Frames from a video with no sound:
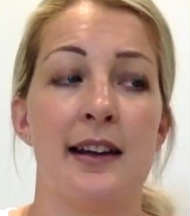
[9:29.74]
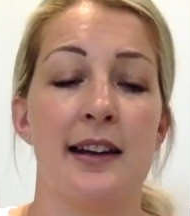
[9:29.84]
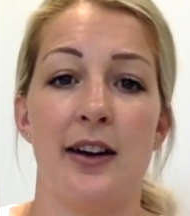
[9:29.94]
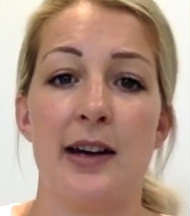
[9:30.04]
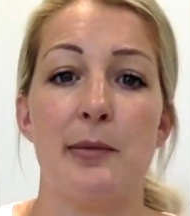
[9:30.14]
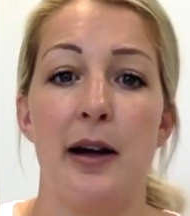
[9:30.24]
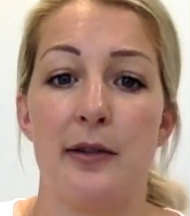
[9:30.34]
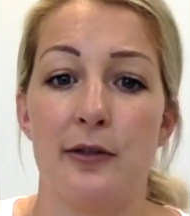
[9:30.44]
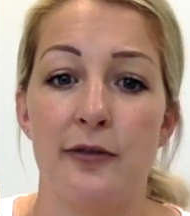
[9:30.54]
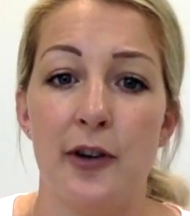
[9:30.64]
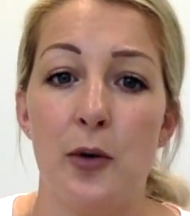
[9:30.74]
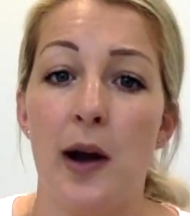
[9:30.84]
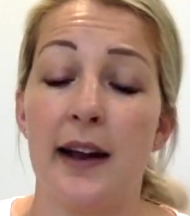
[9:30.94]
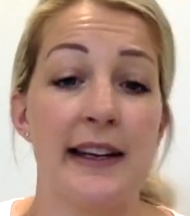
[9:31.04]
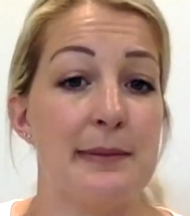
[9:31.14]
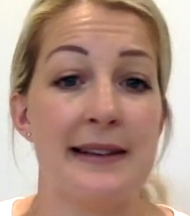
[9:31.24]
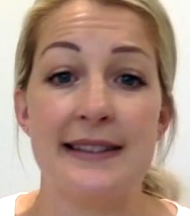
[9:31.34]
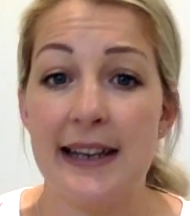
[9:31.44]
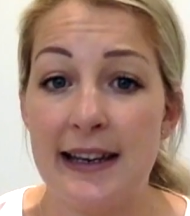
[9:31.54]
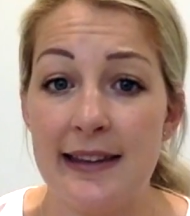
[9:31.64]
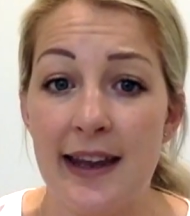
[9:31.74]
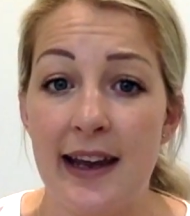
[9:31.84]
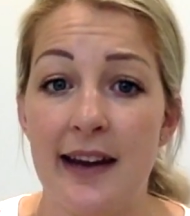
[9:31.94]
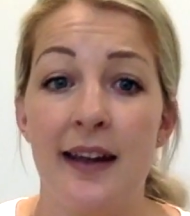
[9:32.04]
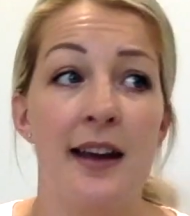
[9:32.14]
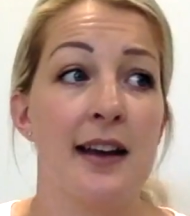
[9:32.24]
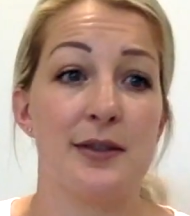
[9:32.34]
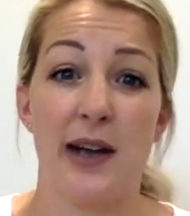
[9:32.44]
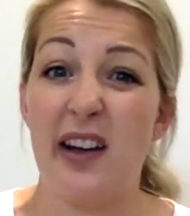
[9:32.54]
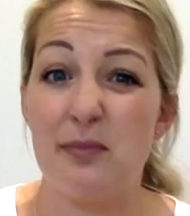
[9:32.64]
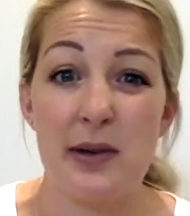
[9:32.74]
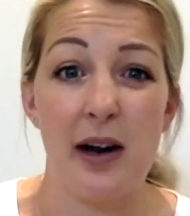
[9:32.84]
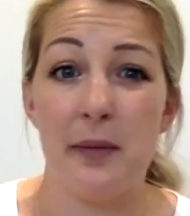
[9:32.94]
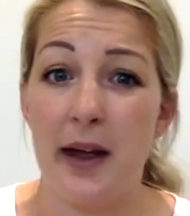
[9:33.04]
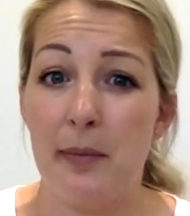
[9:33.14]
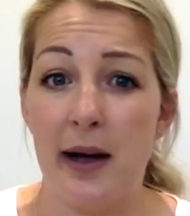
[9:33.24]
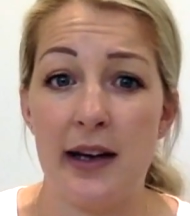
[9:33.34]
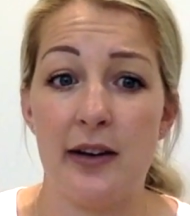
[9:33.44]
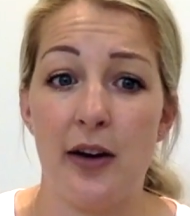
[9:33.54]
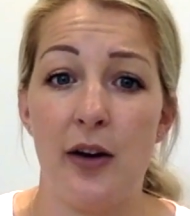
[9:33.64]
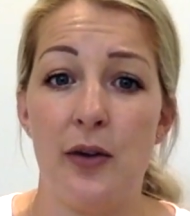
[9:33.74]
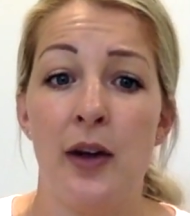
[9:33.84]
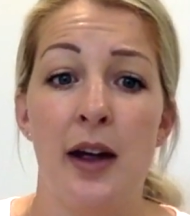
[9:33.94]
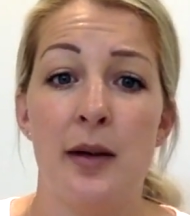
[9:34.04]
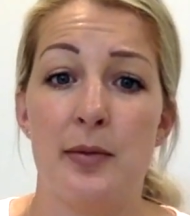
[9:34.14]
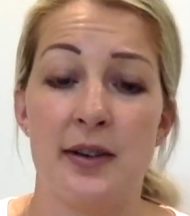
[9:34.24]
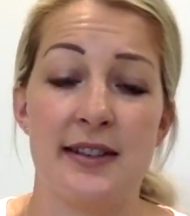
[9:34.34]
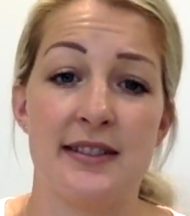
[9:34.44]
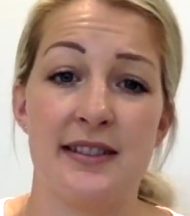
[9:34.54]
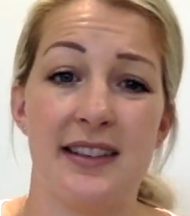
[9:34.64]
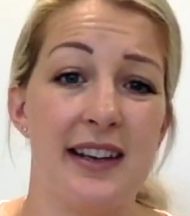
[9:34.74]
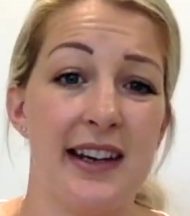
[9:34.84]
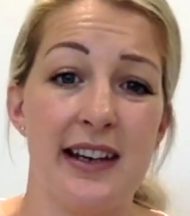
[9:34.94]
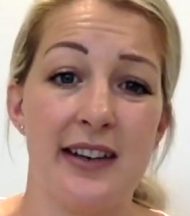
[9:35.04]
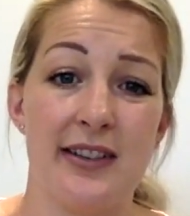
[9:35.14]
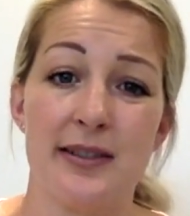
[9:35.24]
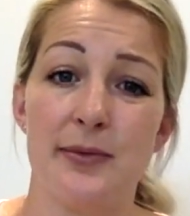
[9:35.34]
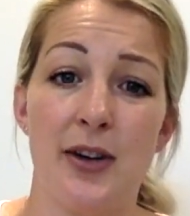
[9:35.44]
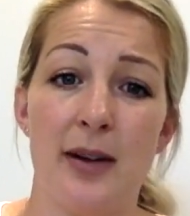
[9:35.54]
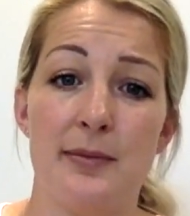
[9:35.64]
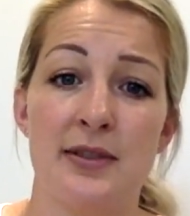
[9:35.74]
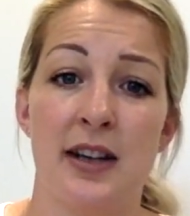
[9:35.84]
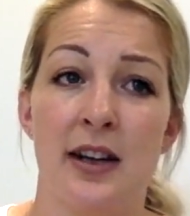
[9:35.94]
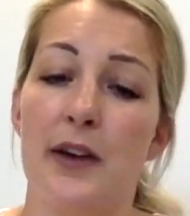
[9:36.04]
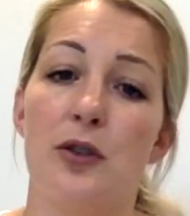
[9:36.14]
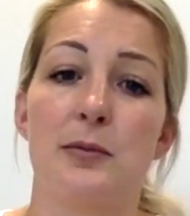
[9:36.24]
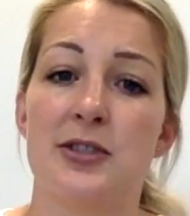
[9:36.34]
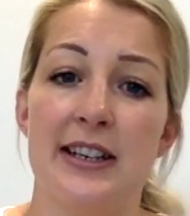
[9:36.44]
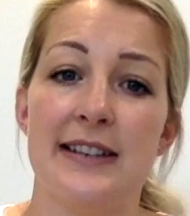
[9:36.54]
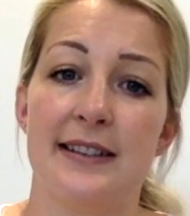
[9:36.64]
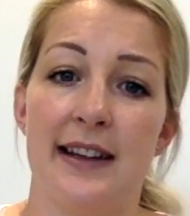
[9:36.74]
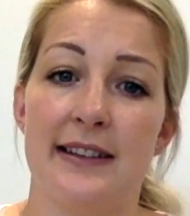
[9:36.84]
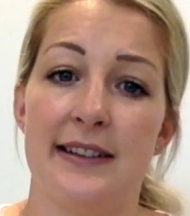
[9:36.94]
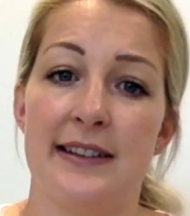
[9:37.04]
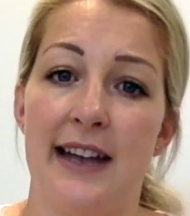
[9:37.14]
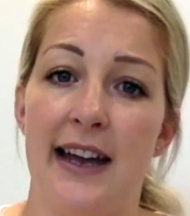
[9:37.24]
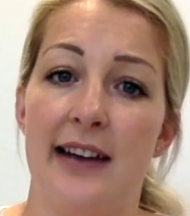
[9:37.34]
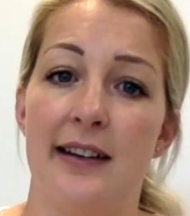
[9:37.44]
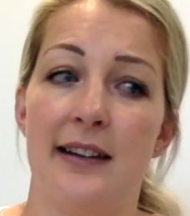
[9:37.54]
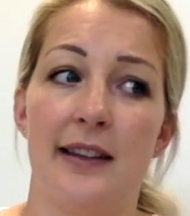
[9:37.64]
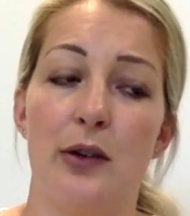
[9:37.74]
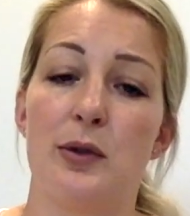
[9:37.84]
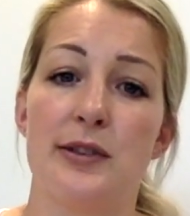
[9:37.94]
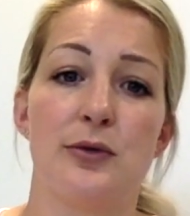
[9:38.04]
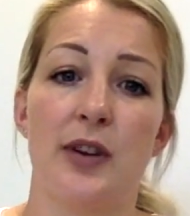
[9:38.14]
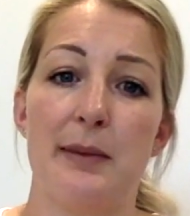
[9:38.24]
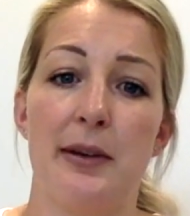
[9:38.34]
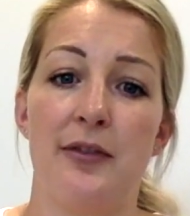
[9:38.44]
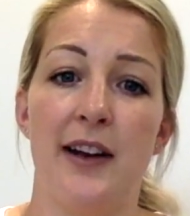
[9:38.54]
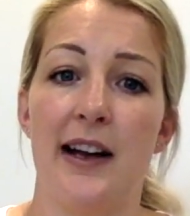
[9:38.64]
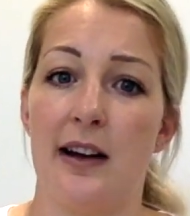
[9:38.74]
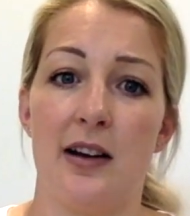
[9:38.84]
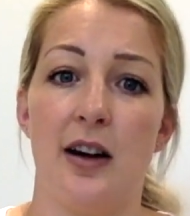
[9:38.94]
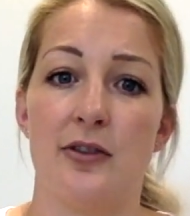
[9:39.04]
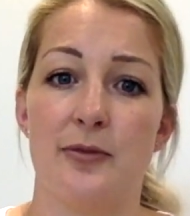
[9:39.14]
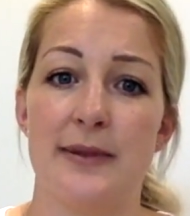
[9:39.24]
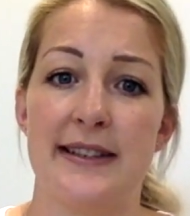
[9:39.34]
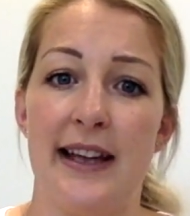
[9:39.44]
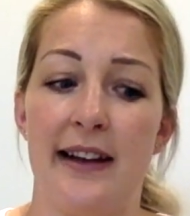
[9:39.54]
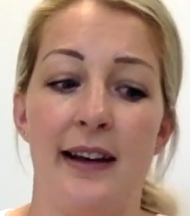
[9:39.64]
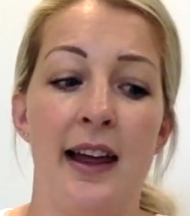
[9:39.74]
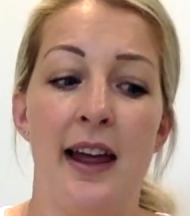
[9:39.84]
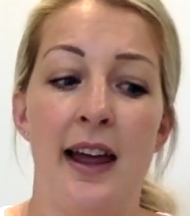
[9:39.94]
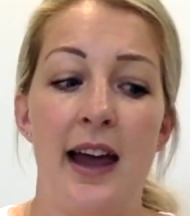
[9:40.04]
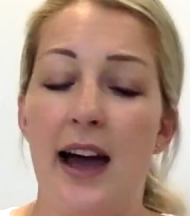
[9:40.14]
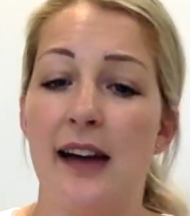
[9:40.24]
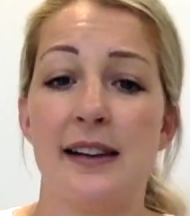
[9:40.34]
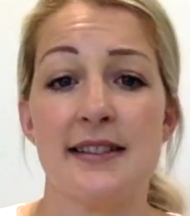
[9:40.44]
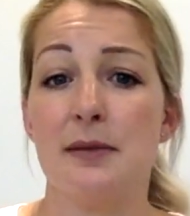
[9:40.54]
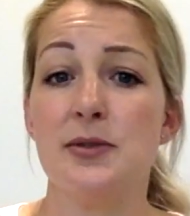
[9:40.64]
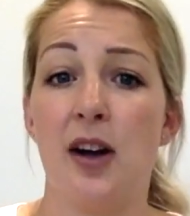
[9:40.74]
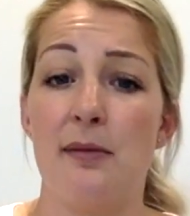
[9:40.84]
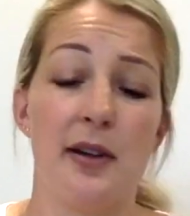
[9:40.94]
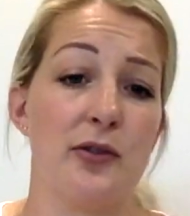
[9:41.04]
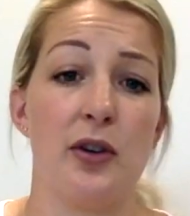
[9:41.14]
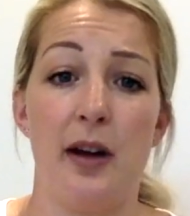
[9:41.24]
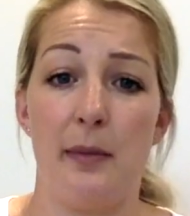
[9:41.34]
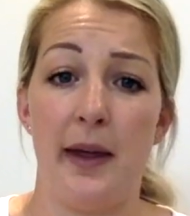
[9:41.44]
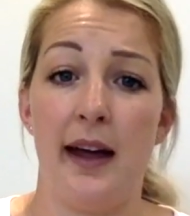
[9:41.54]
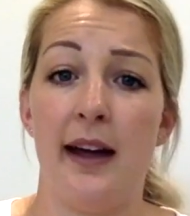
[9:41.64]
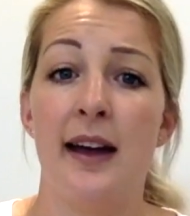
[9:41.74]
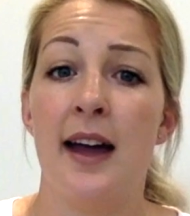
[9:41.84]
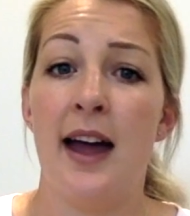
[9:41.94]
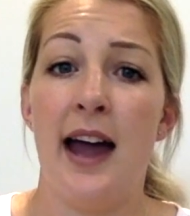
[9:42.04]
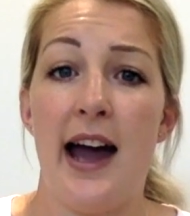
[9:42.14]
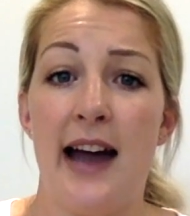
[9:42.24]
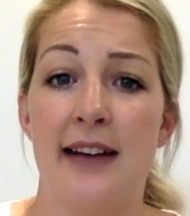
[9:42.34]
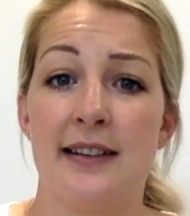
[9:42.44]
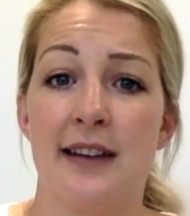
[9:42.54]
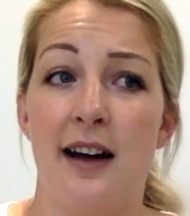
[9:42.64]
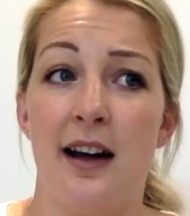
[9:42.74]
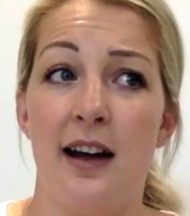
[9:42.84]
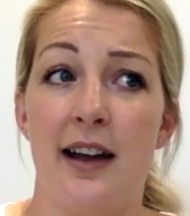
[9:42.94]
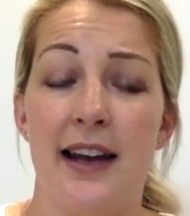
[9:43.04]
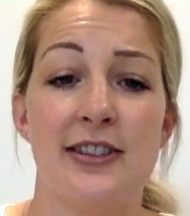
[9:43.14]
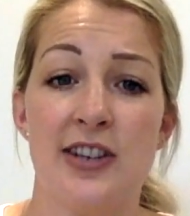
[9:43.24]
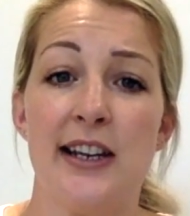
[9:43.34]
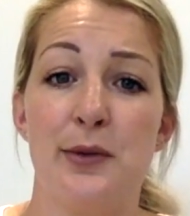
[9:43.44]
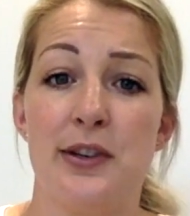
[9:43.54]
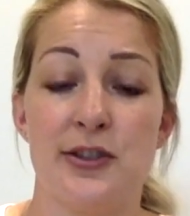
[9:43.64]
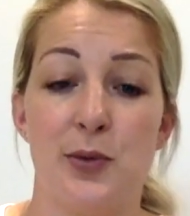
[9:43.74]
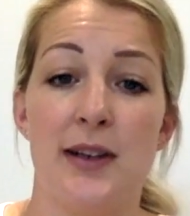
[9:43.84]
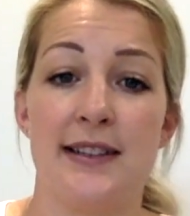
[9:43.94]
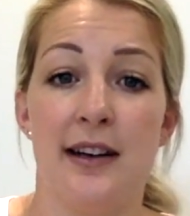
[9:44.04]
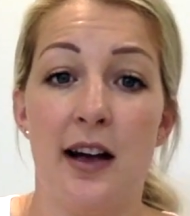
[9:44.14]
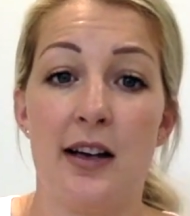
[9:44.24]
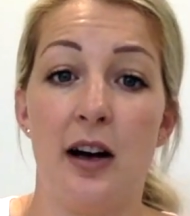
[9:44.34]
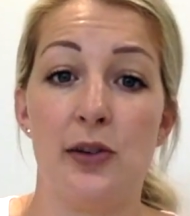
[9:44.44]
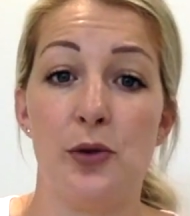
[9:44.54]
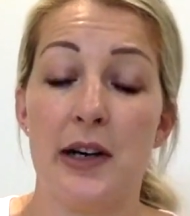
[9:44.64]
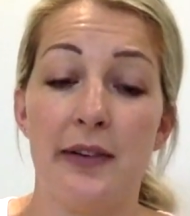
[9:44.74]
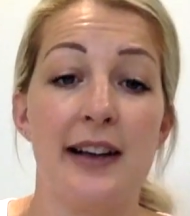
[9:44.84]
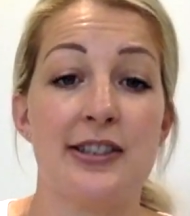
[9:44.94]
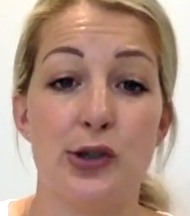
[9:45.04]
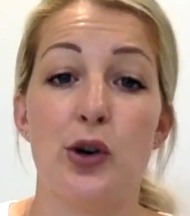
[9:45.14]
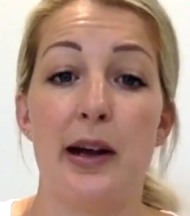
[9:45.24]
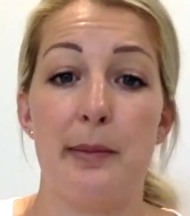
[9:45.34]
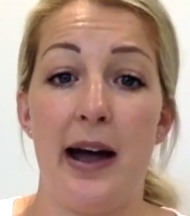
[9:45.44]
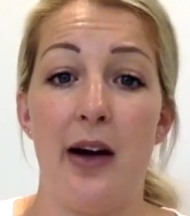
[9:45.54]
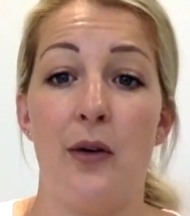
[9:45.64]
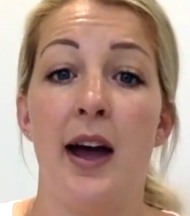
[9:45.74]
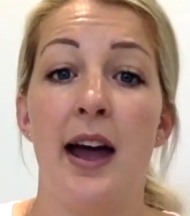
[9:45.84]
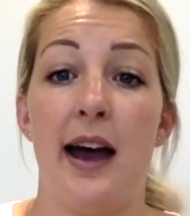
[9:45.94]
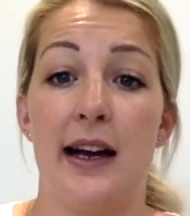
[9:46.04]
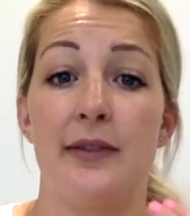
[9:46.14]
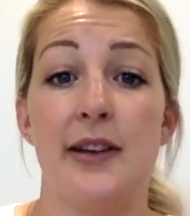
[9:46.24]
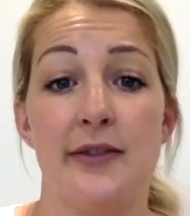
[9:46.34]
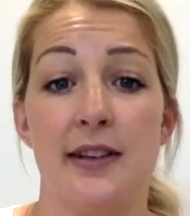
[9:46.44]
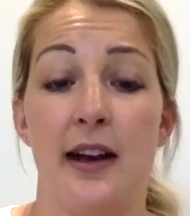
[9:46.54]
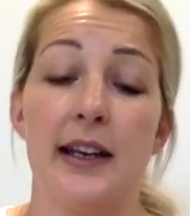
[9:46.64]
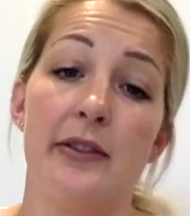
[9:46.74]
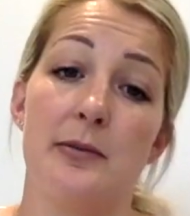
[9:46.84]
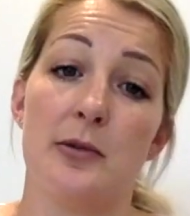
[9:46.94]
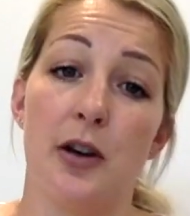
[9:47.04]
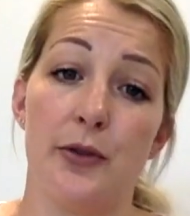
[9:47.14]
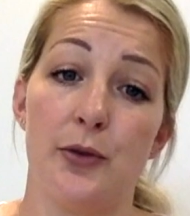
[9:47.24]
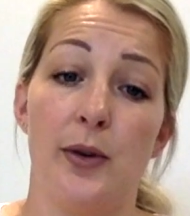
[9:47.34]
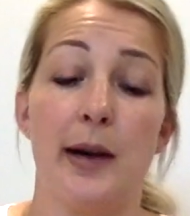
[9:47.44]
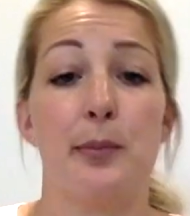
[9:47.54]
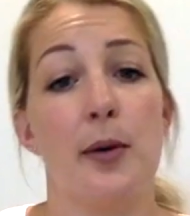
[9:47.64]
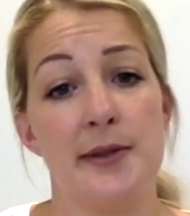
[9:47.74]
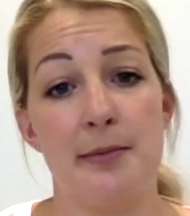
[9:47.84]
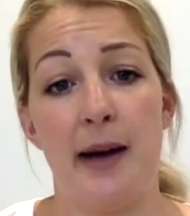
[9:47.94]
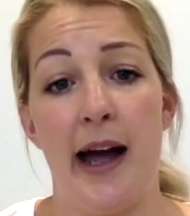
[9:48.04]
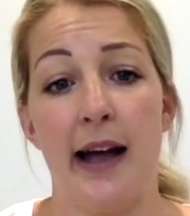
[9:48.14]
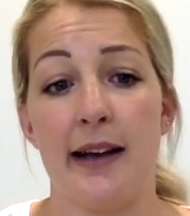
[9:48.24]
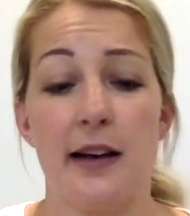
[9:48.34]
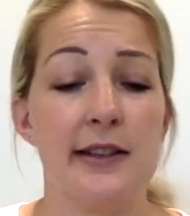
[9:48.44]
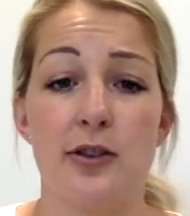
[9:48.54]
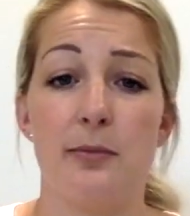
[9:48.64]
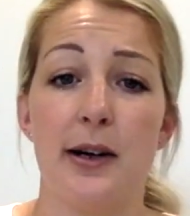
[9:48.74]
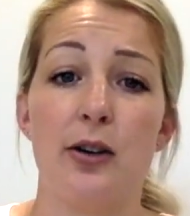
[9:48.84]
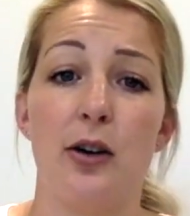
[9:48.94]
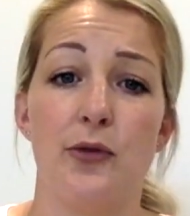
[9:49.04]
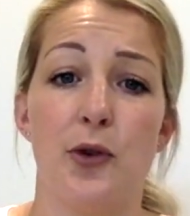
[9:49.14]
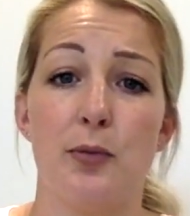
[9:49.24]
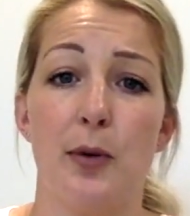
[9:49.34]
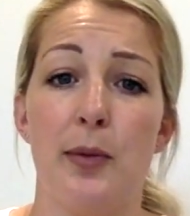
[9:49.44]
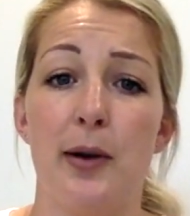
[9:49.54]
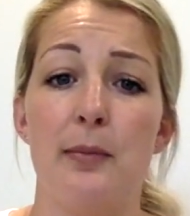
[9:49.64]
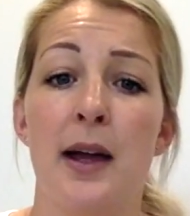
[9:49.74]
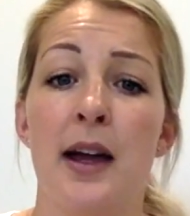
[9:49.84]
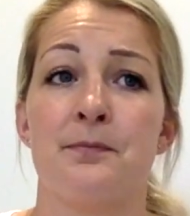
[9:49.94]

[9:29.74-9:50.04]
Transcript: you know, he might not feel well, like he's been teething. So I have been up there back, you know, because, you know, sometimes they're not machines at the end of the day and they're always not going to be feeling like 100%. And sometimes I've gone up there and he's genuinely just wanted like a cuddle, and I've actually got him out and I've lifted, like given him a cuddle, and I've popped him back and he's gone back off, not a problem.